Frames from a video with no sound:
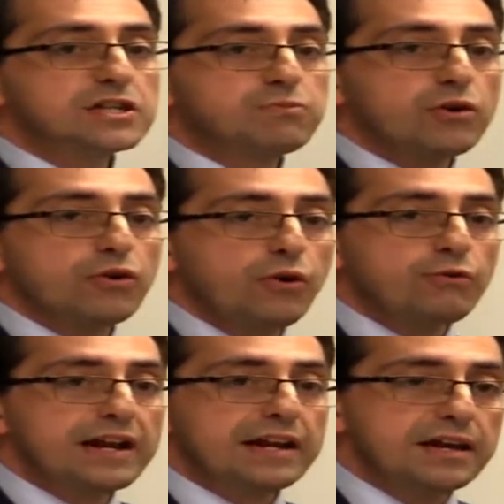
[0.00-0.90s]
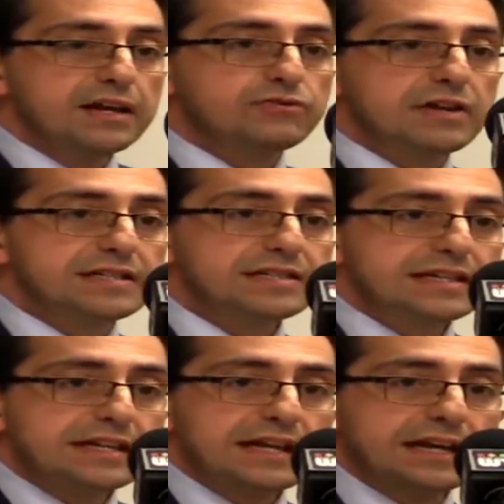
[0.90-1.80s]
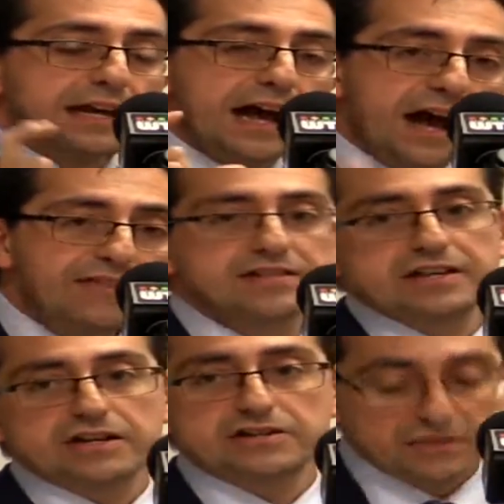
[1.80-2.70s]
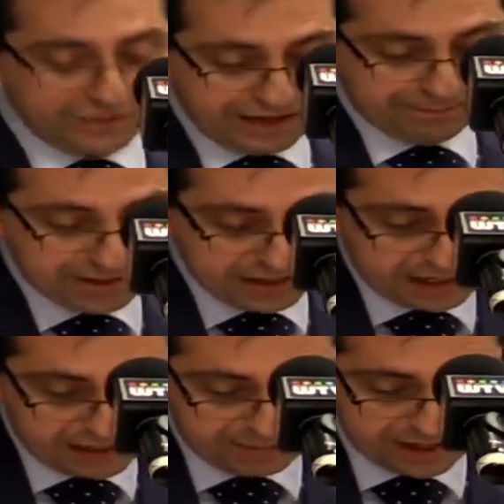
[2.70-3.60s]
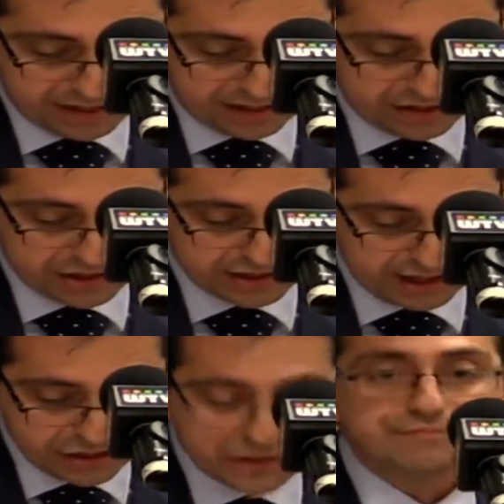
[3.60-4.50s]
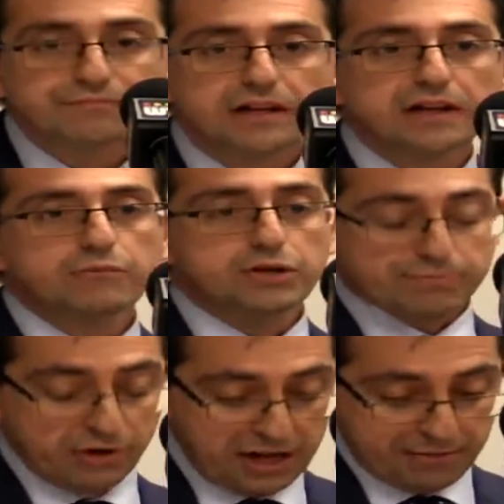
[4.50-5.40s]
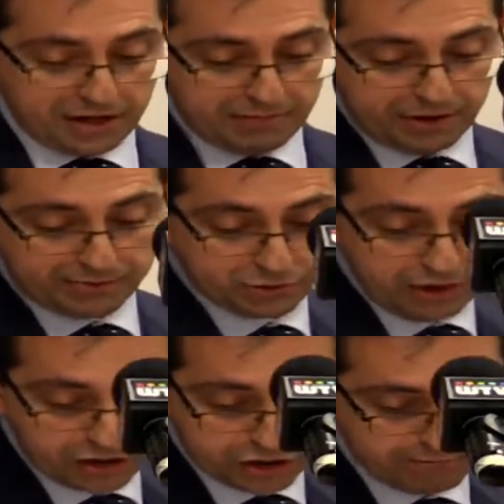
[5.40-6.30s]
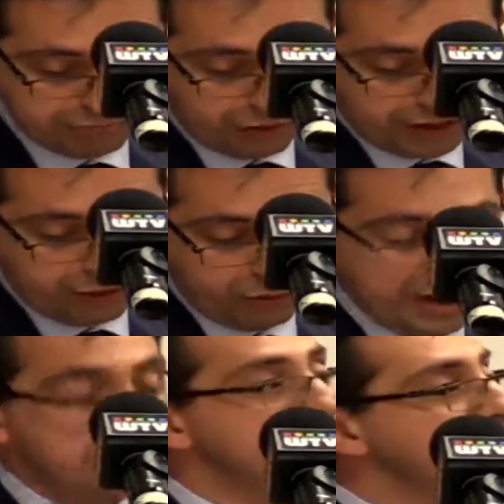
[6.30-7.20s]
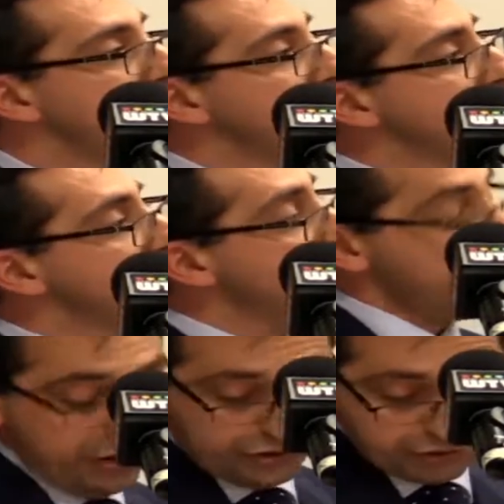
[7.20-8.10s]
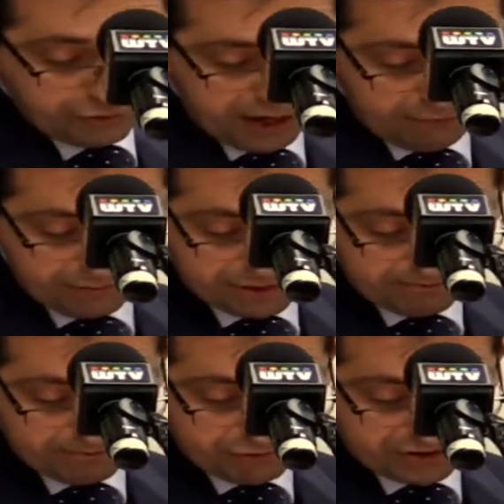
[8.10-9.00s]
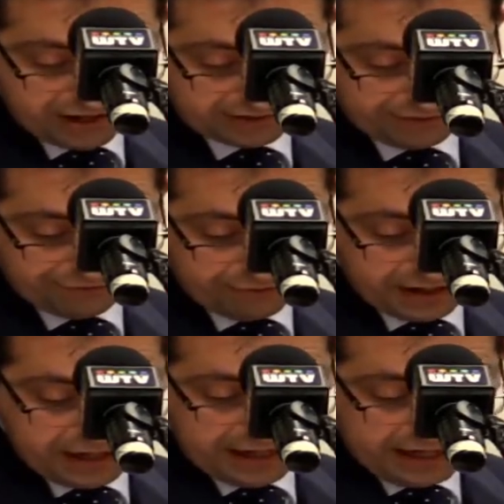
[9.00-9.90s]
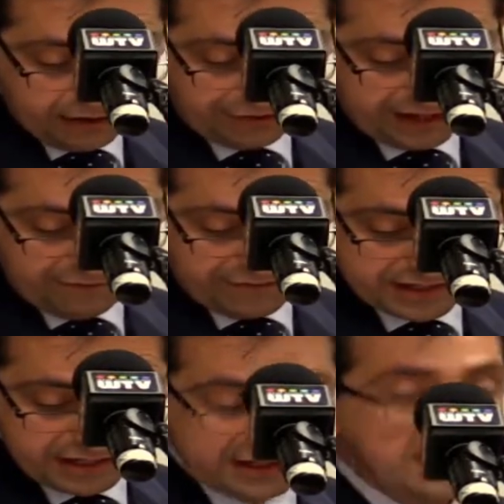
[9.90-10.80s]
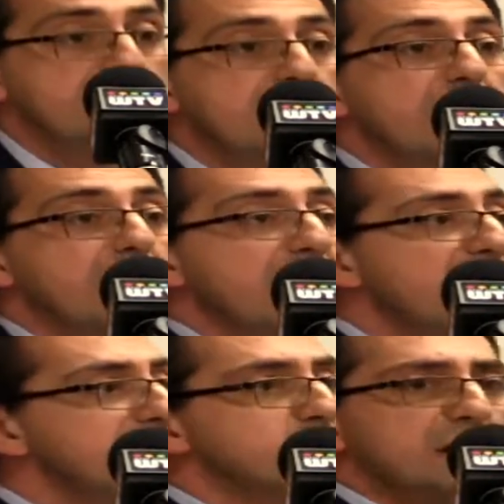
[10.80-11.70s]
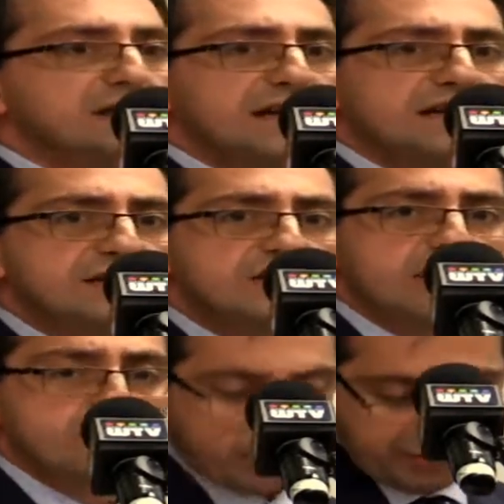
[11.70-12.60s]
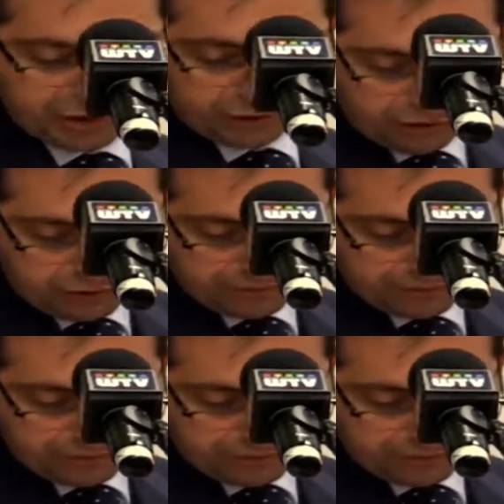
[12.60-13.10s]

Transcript: were already addressed in other sections of that particular piece of legislation, which prohibited obstruction, blocking or hindering entry to a reproductive healthcare facility, as well as under the general criminal law.